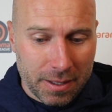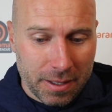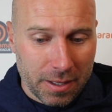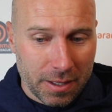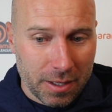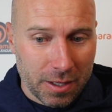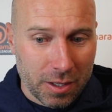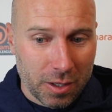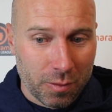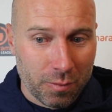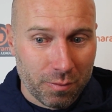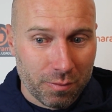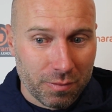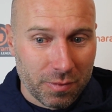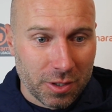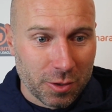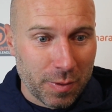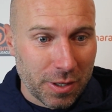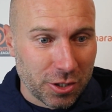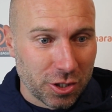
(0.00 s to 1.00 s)

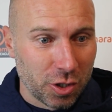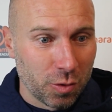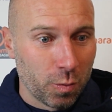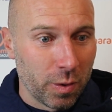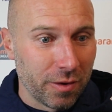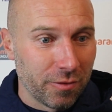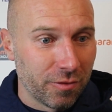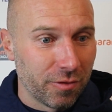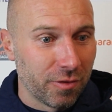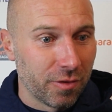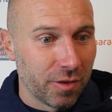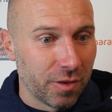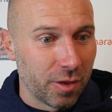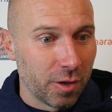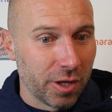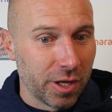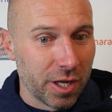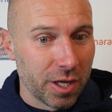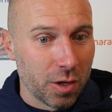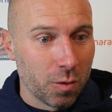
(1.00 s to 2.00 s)
Especially with
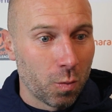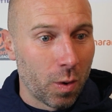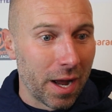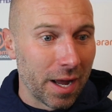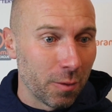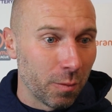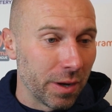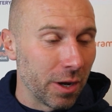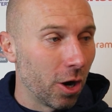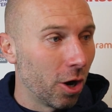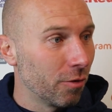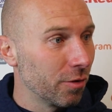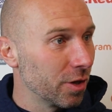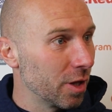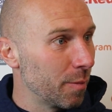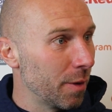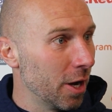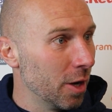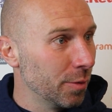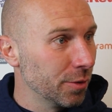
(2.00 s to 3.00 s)
the way we are at
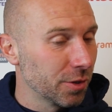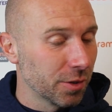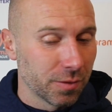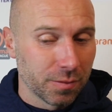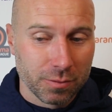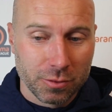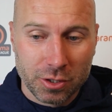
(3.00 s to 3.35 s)
the moment.